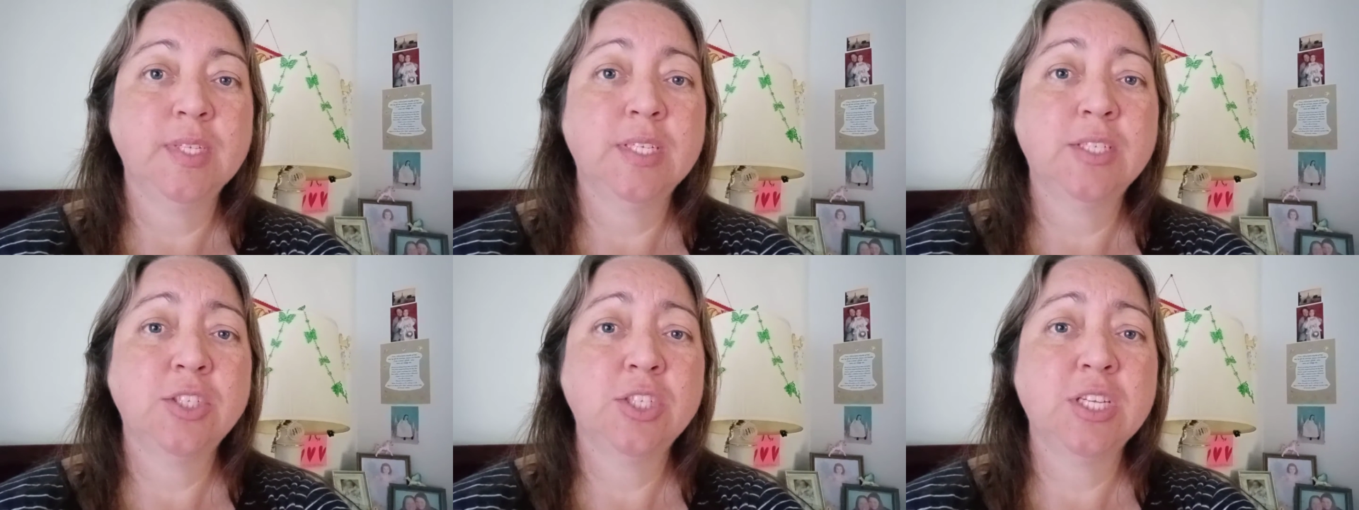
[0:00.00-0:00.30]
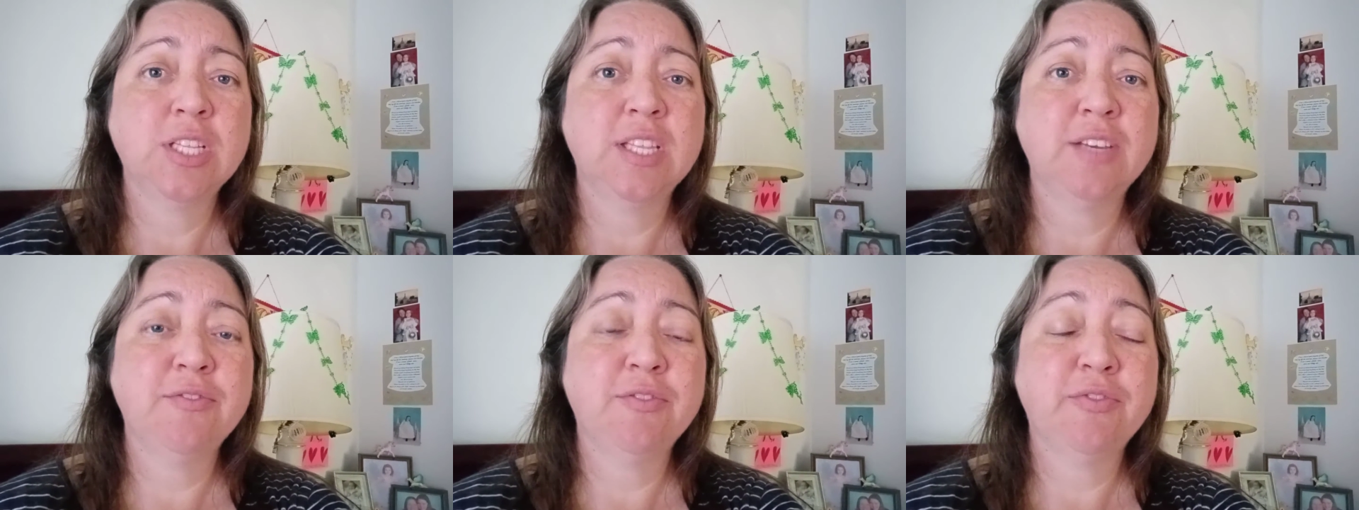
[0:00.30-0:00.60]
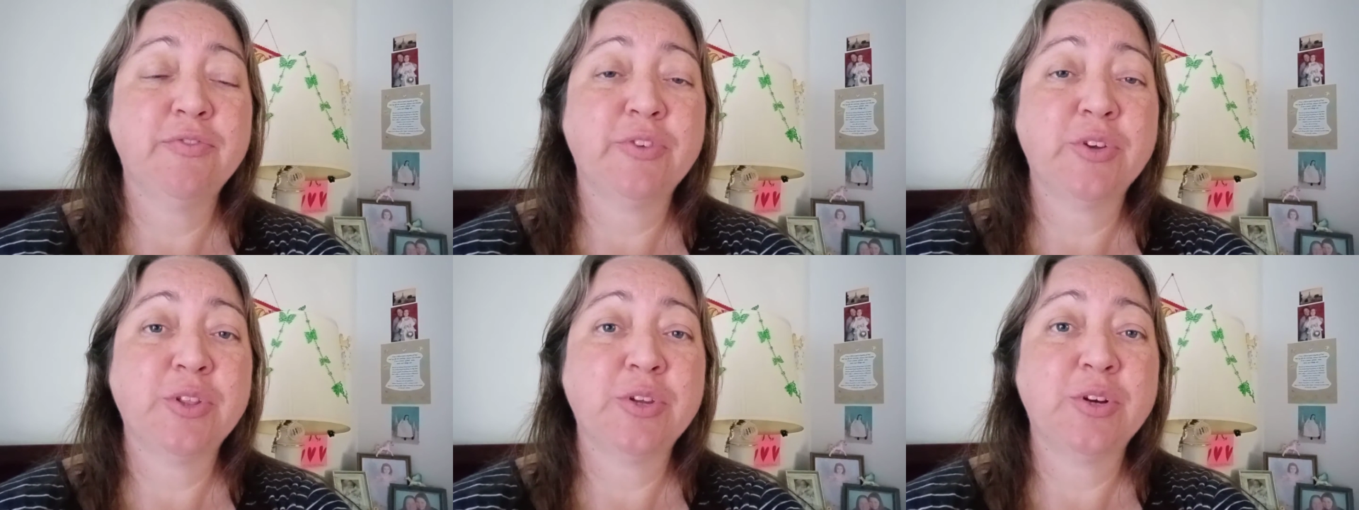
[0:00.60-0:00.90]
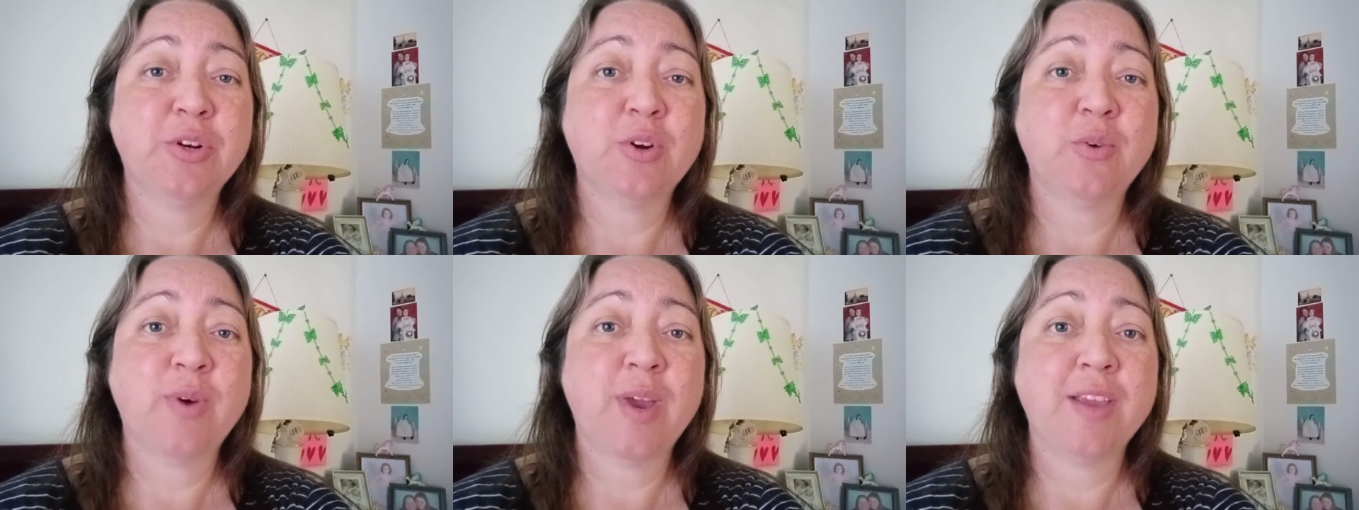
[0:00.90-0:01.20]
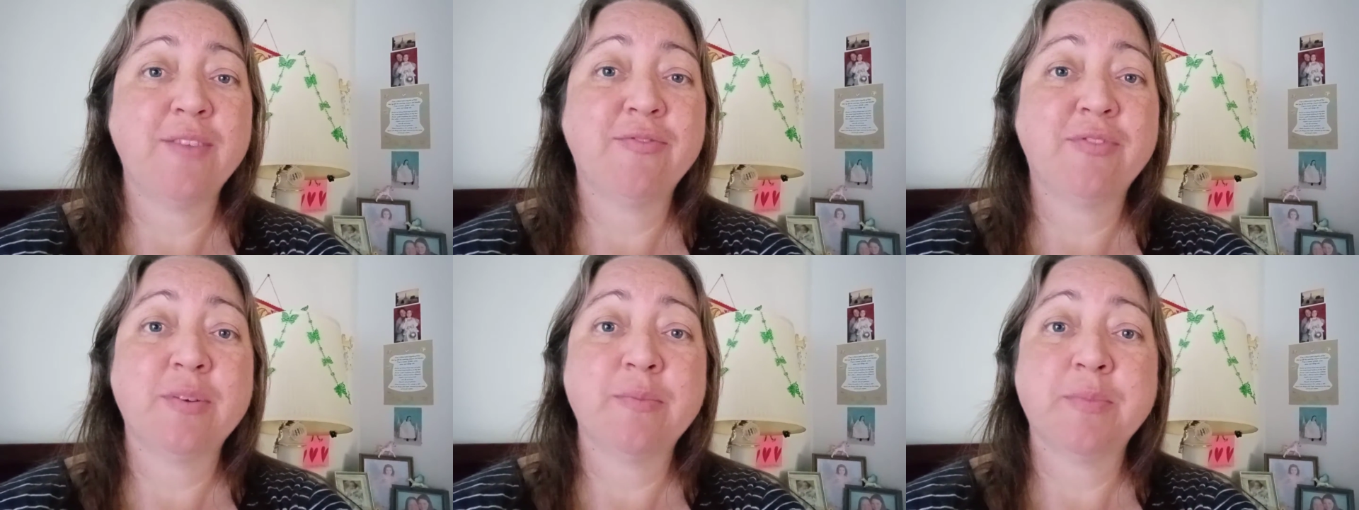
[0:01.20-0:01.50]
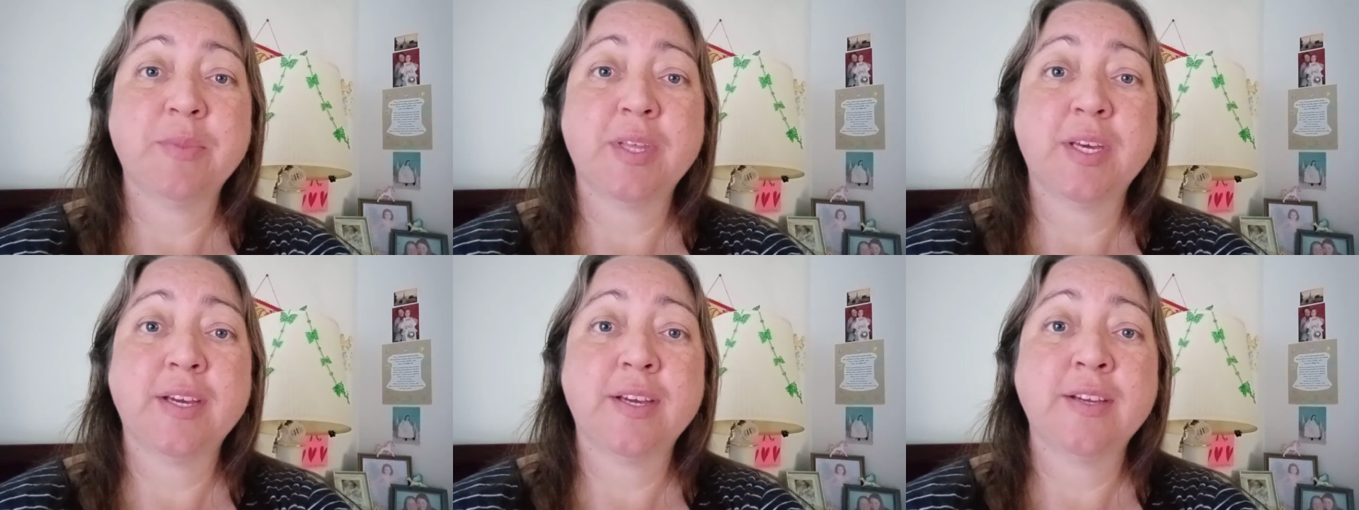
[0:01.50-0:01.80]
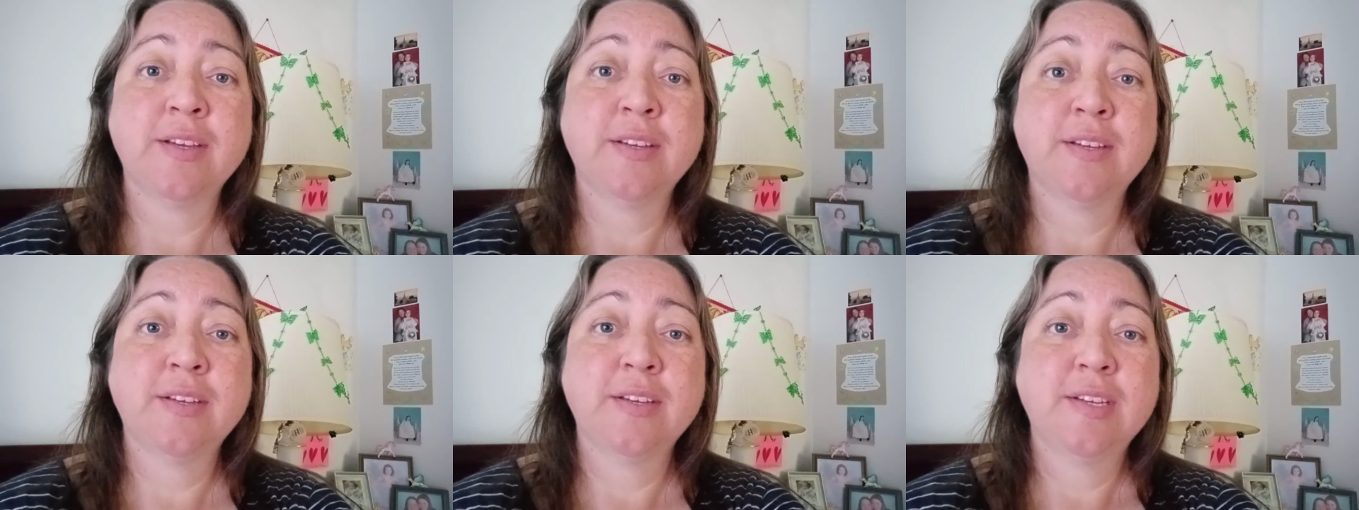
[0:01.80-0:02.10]
She lived further away from the
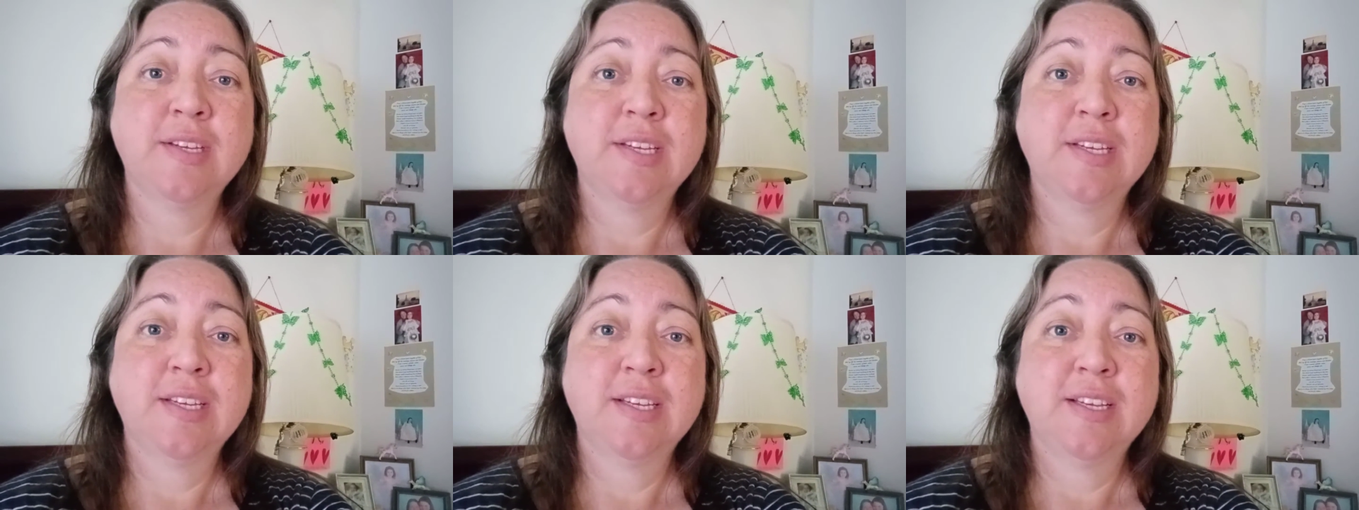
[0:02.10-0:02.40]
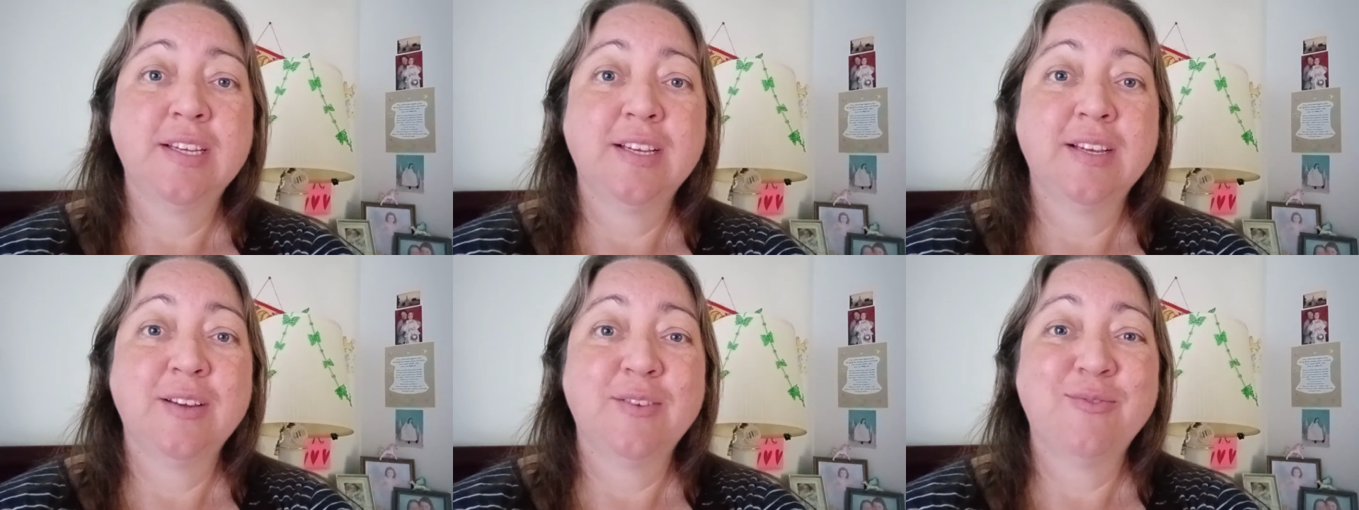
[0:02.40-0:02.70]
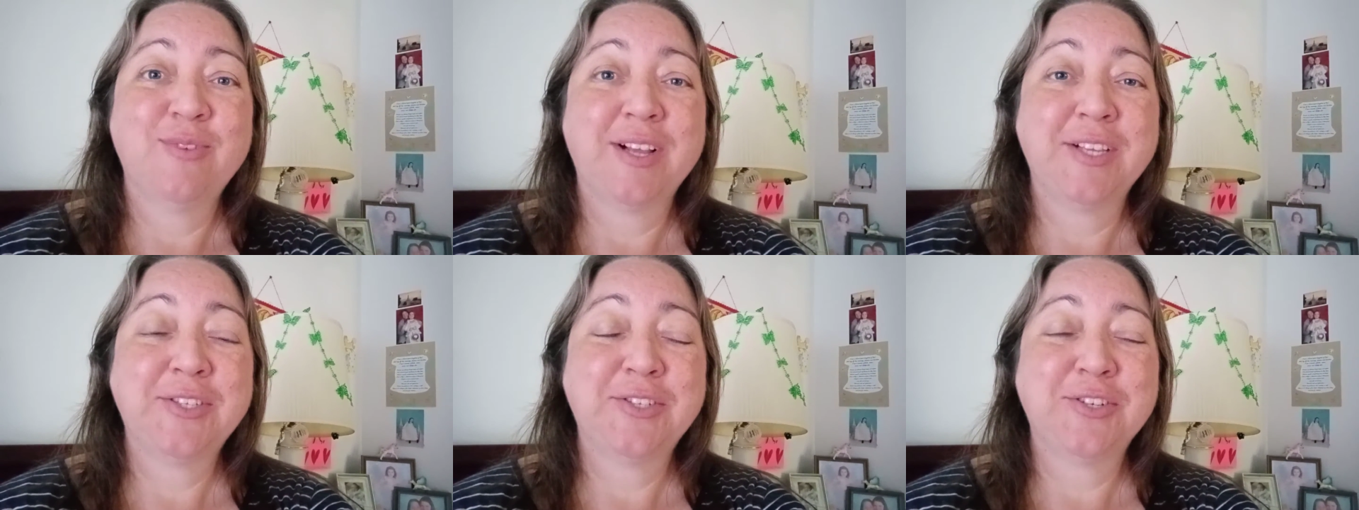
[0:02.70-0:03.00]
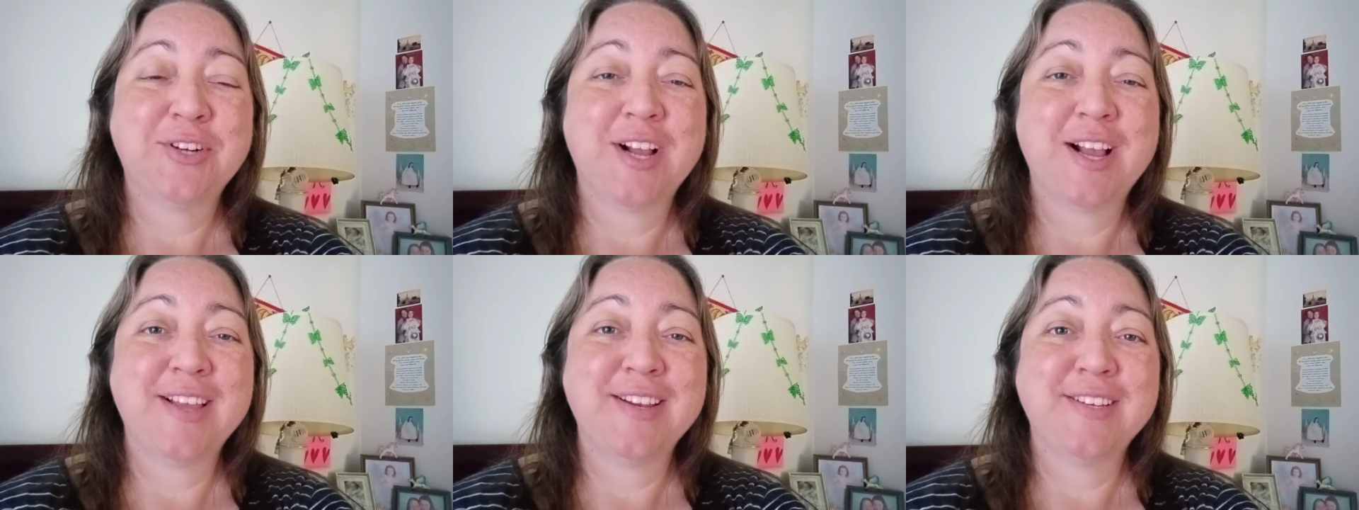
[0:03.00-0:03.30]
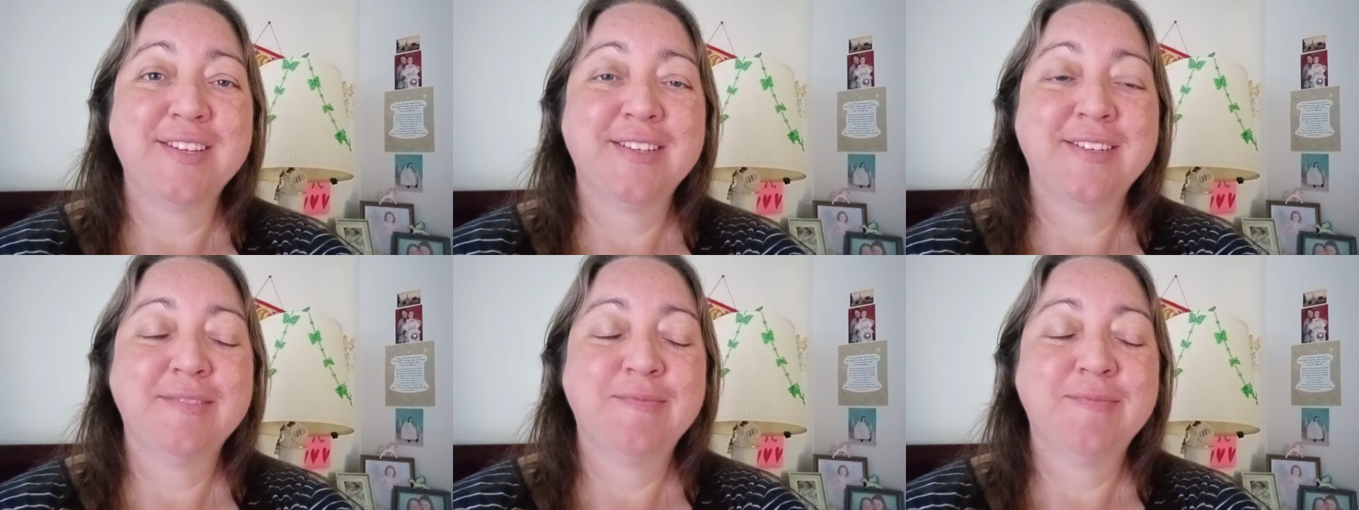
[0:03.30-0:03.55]
restaurant.